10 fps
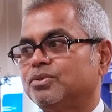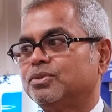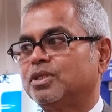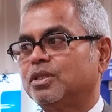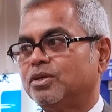
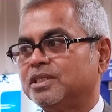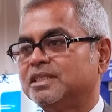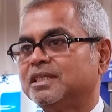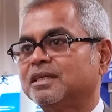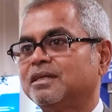the
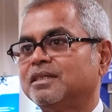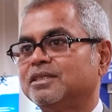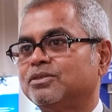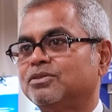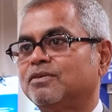logistical
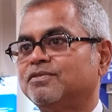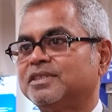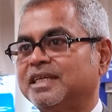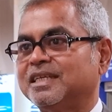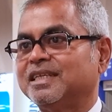issue of
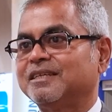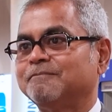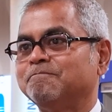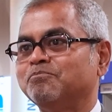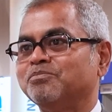
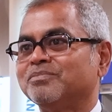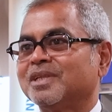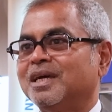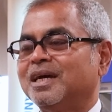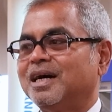sending
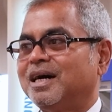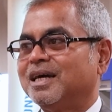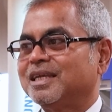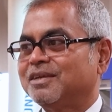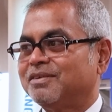
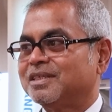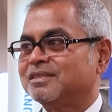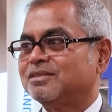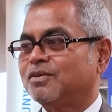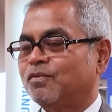
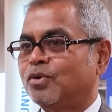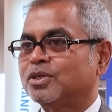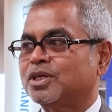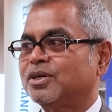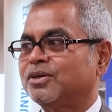even the
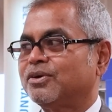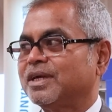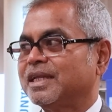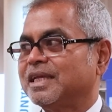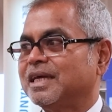water or
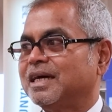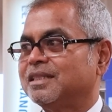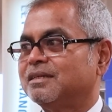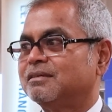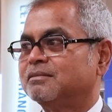any
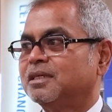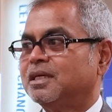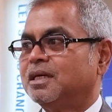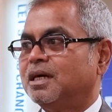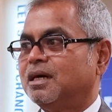other
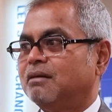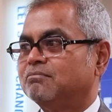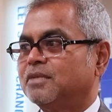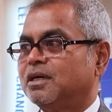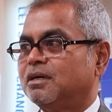
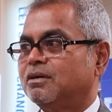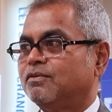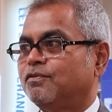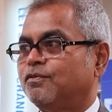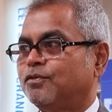
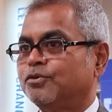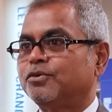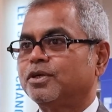food